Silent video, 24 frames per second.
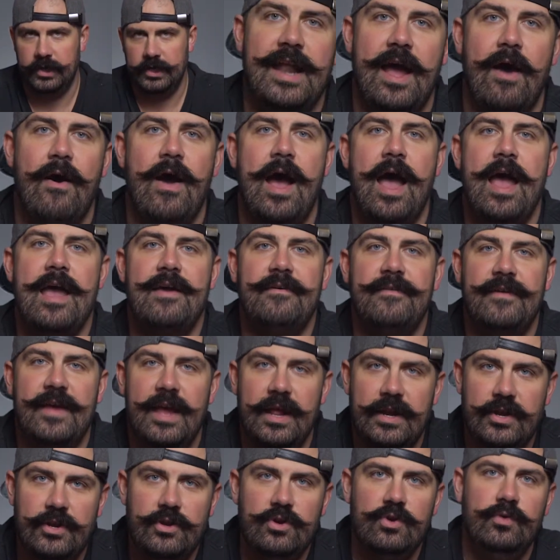Now, I have
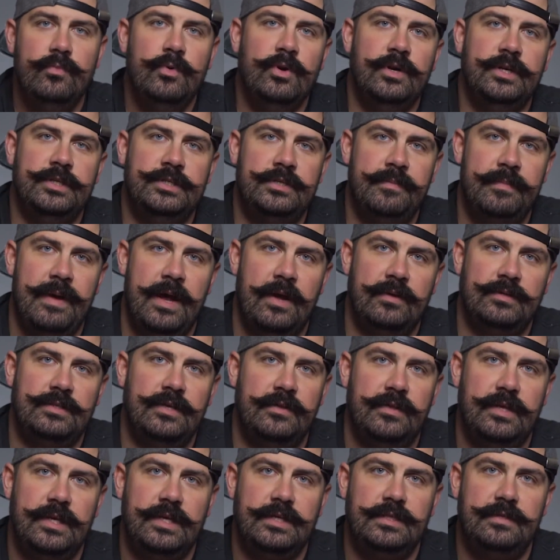had numerous amounts
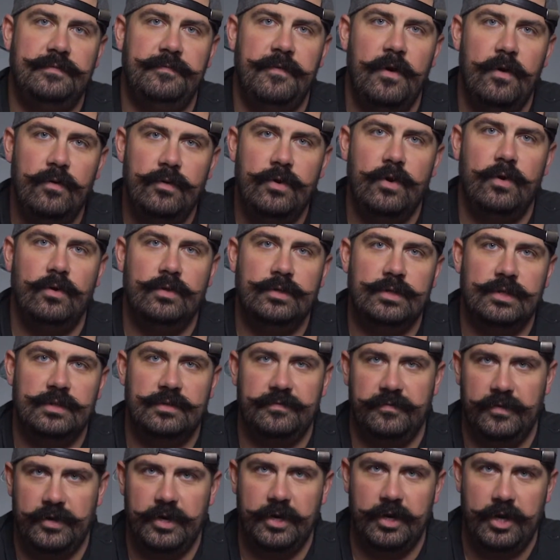of these phone holders
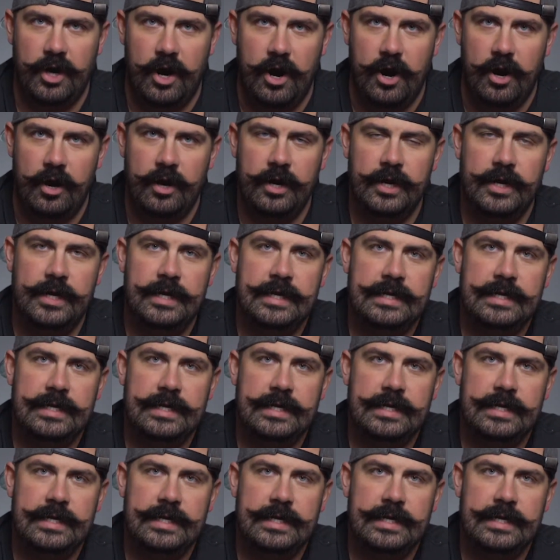for your car.